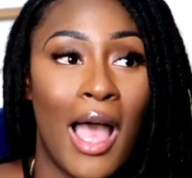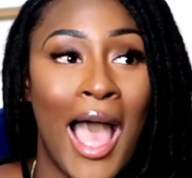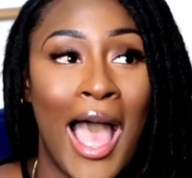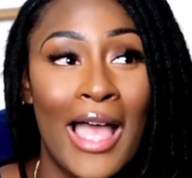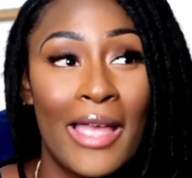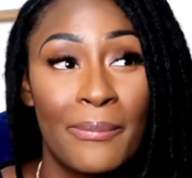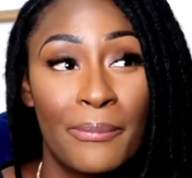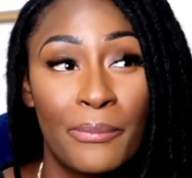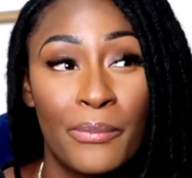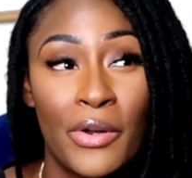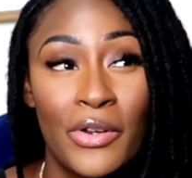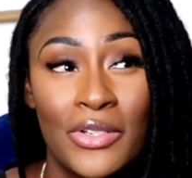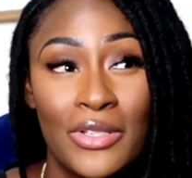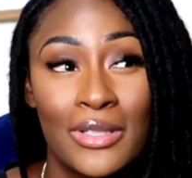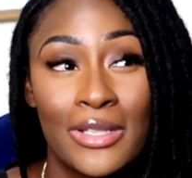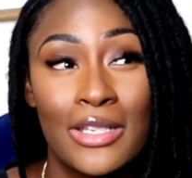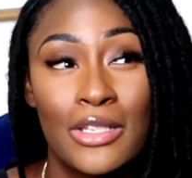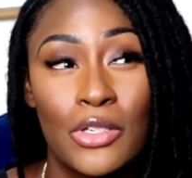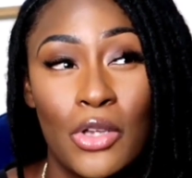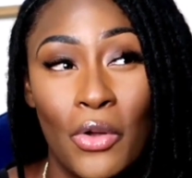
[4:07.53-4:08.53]
I
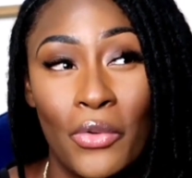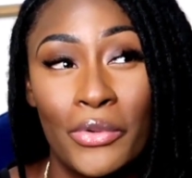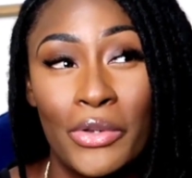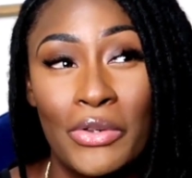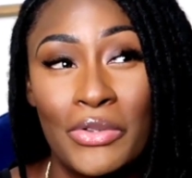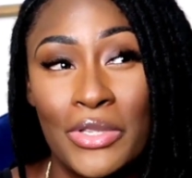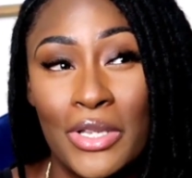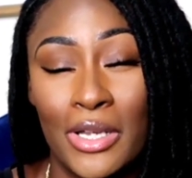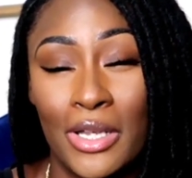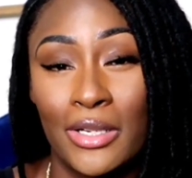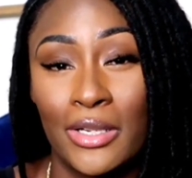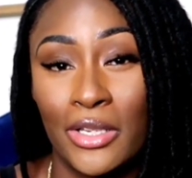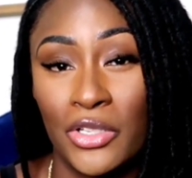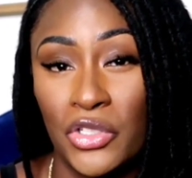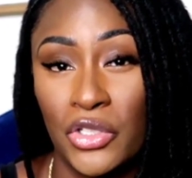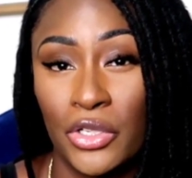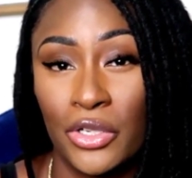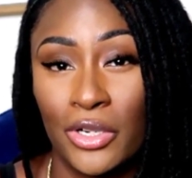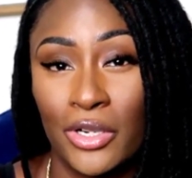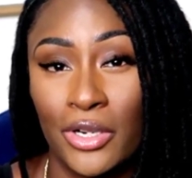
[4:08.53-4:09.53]
personally don't use a
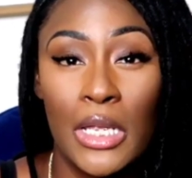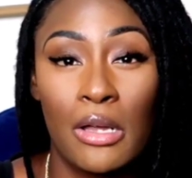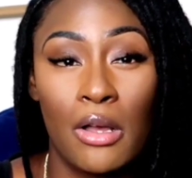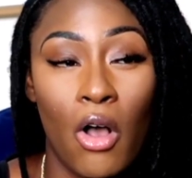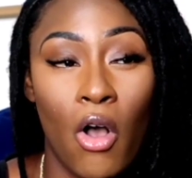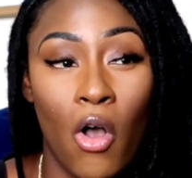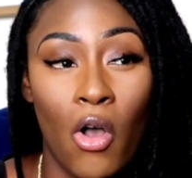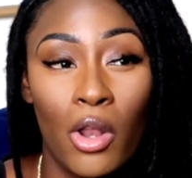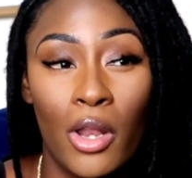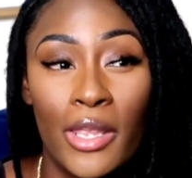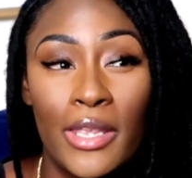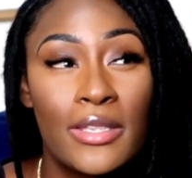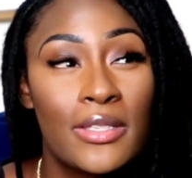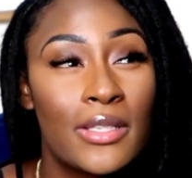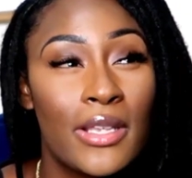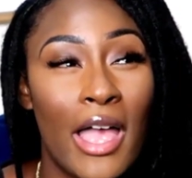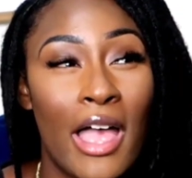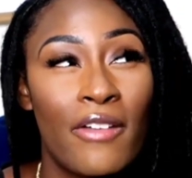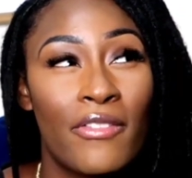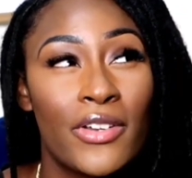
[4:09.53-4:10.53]
conditioner. All
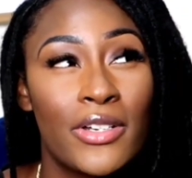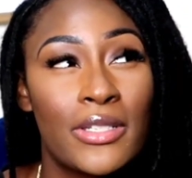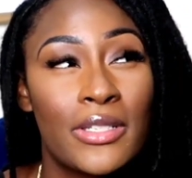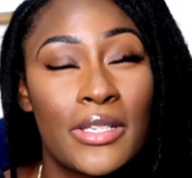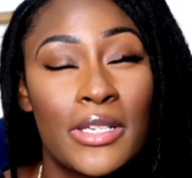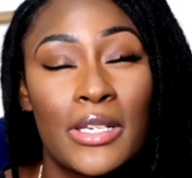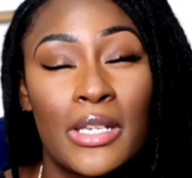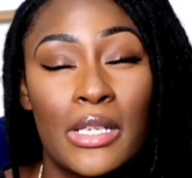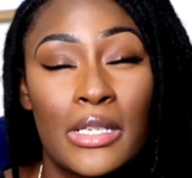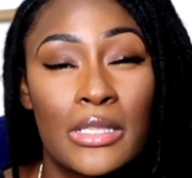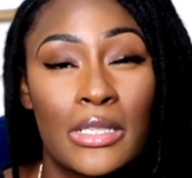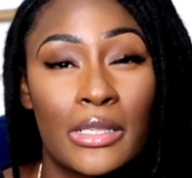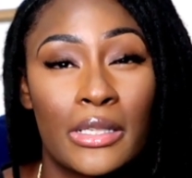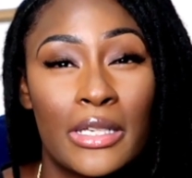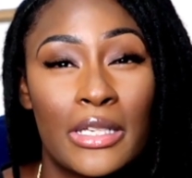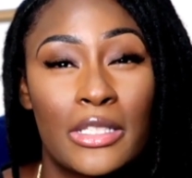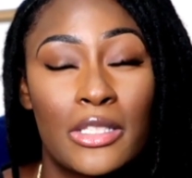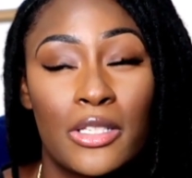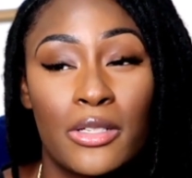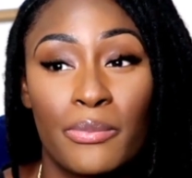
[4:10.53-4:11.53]
it's ever did is
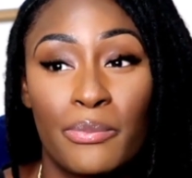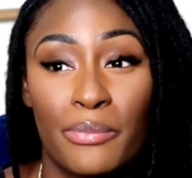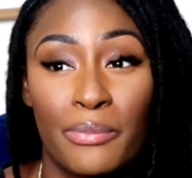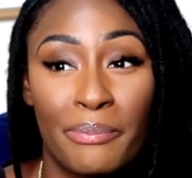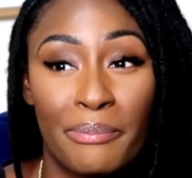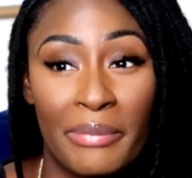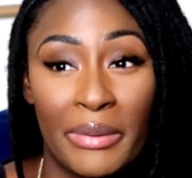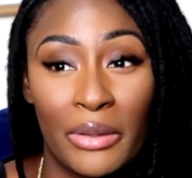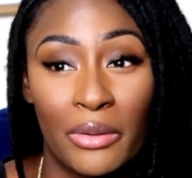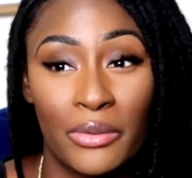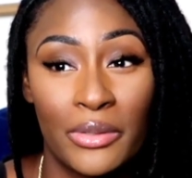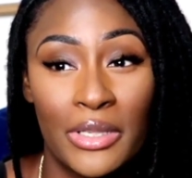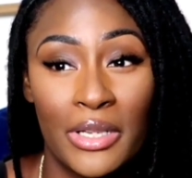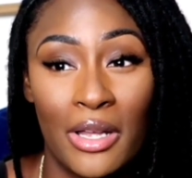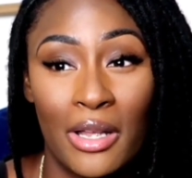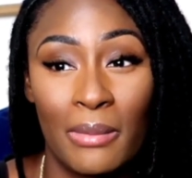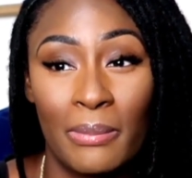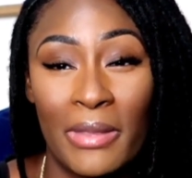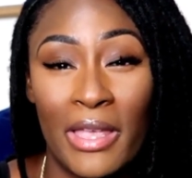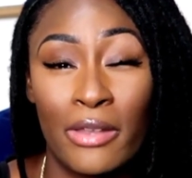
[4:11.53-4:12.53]
lead to
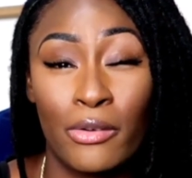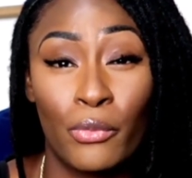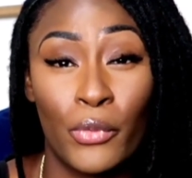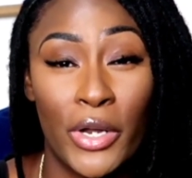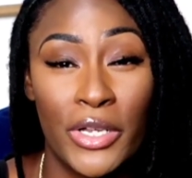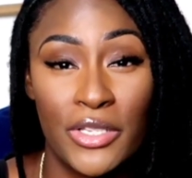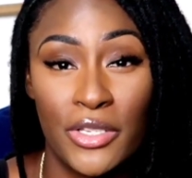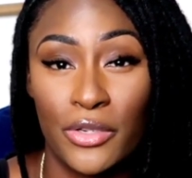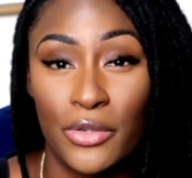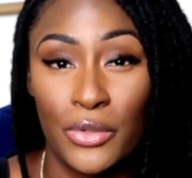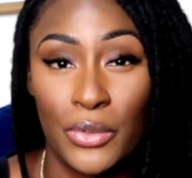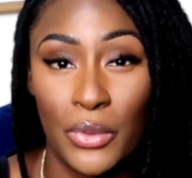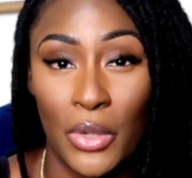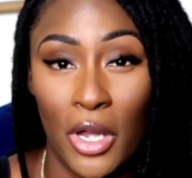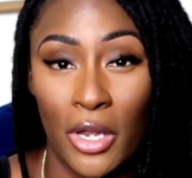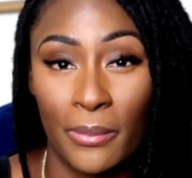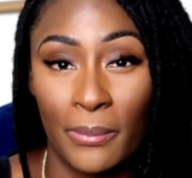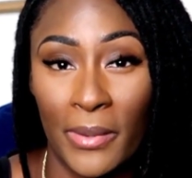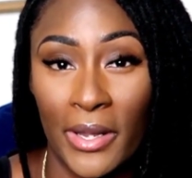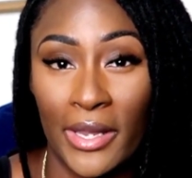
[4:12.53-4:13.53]
buildup and residue
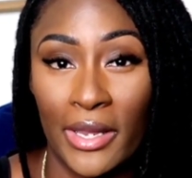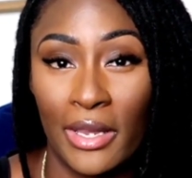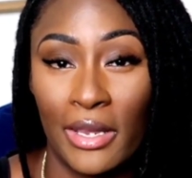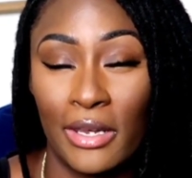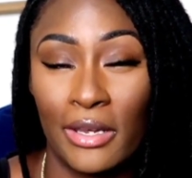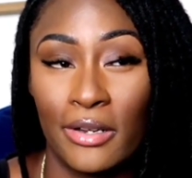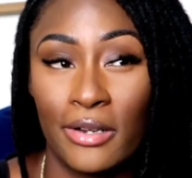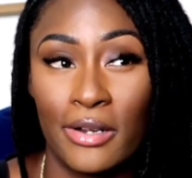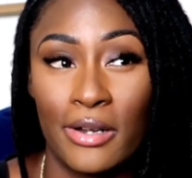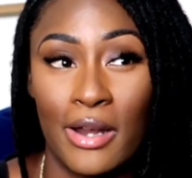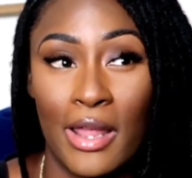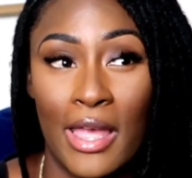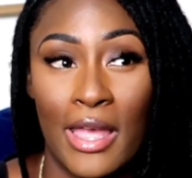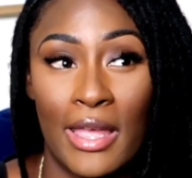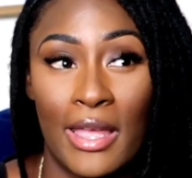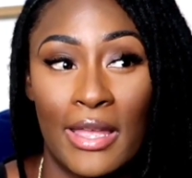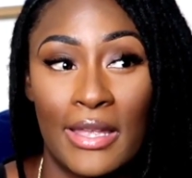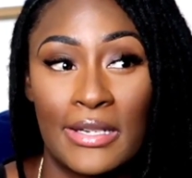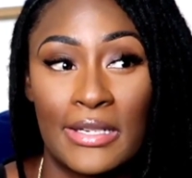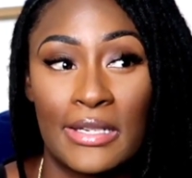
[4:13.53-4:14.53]
on my hair,
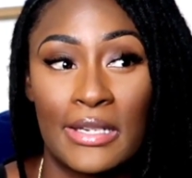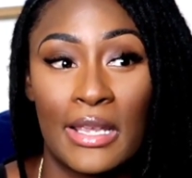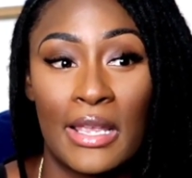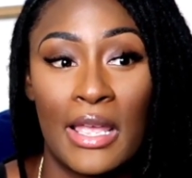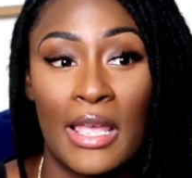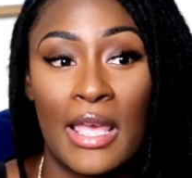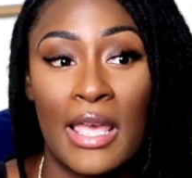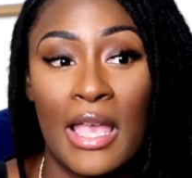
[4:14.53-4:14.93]
and